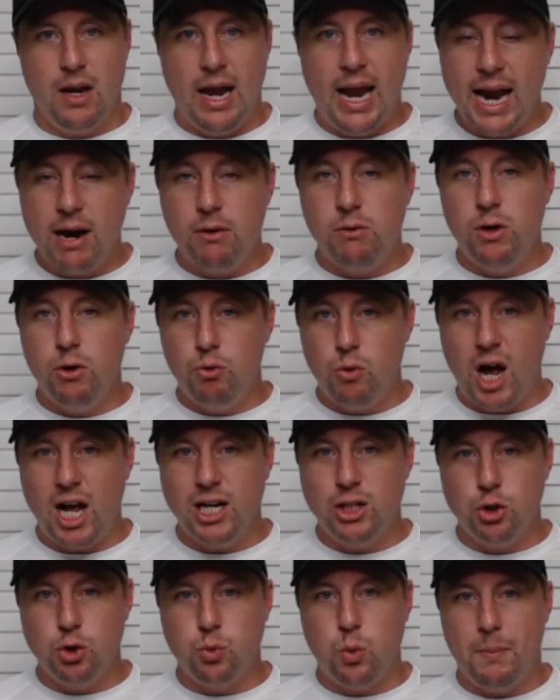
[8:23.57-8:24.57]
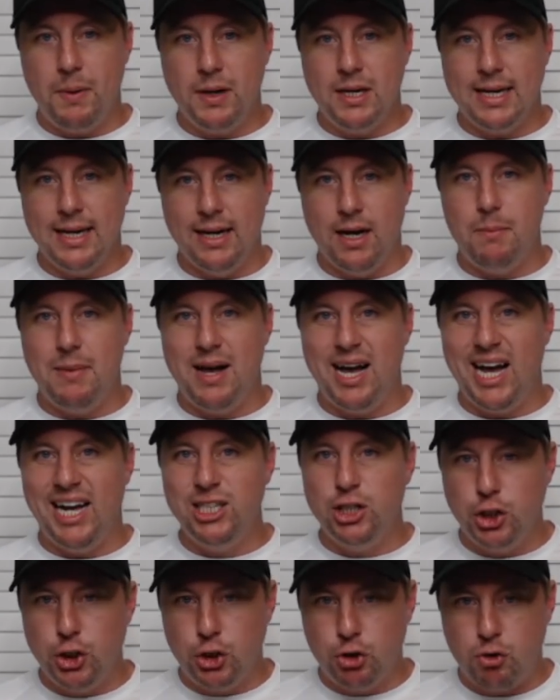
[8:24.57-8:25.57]
Aaron Rodgers will become a
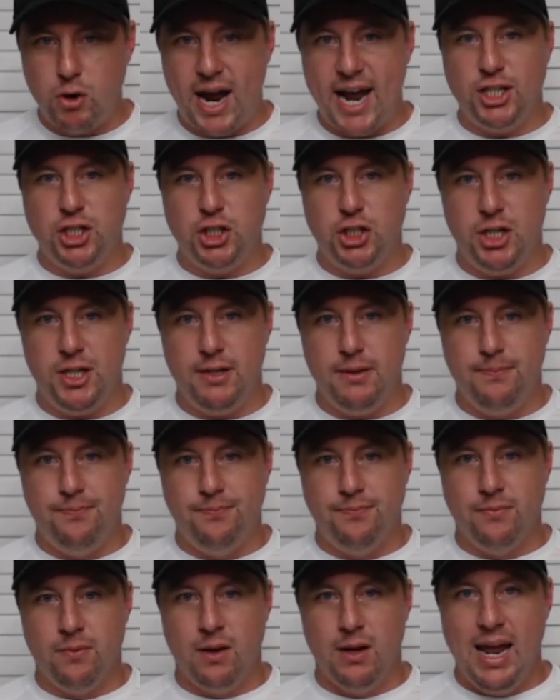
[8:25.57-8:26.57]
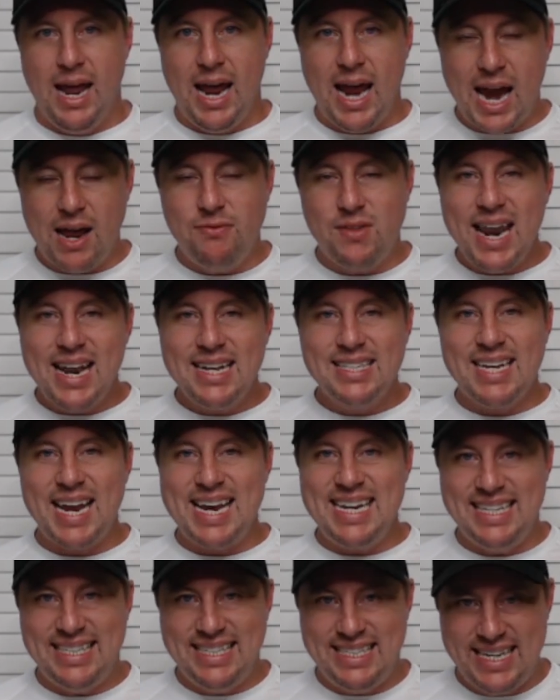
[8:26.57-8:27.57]
distraction. And that is
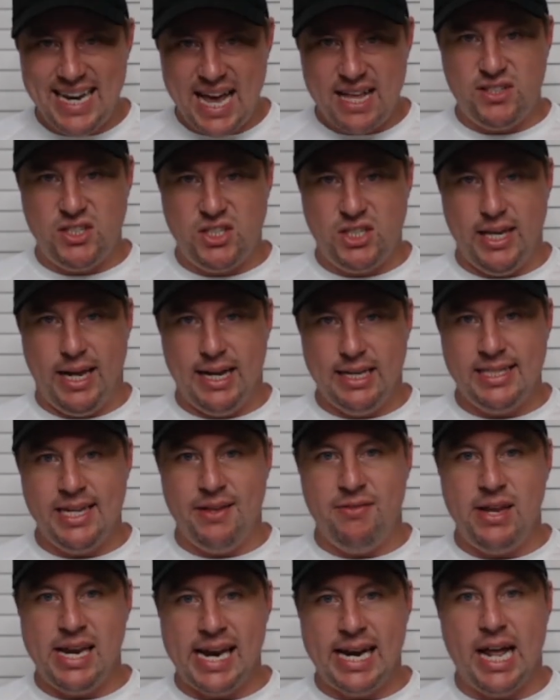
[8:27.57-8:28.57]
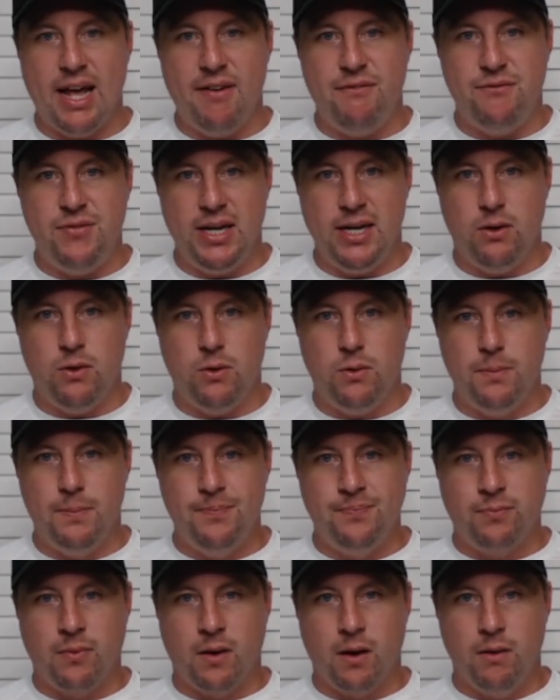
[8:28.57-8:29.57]
a death sentence in the NFL.
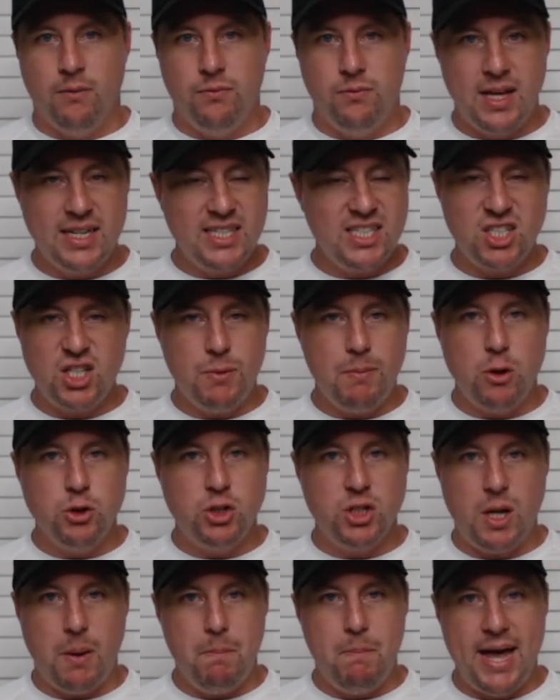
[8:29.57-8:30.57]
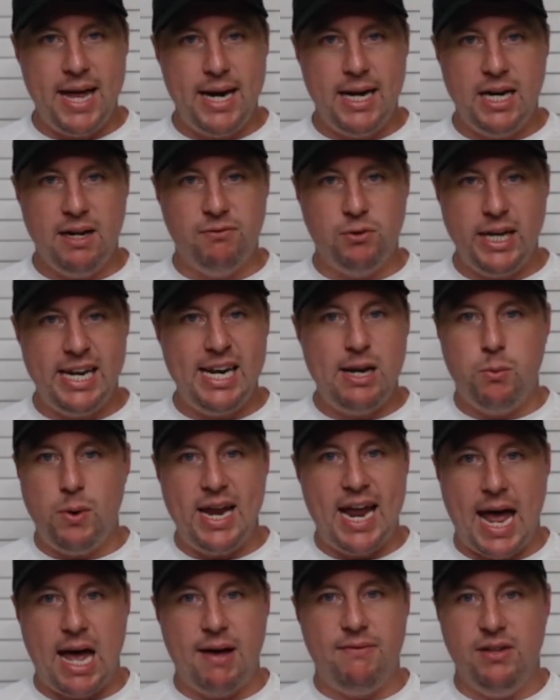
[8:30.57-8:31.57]
This is the most competitive league we
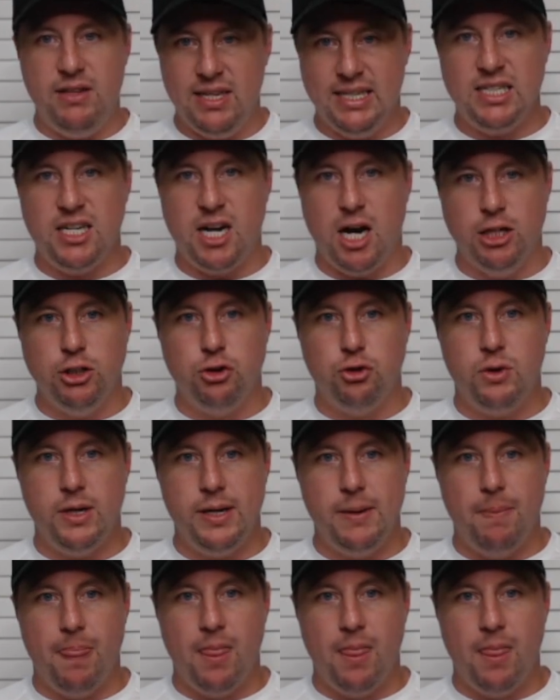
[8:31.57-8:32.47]
have in this country.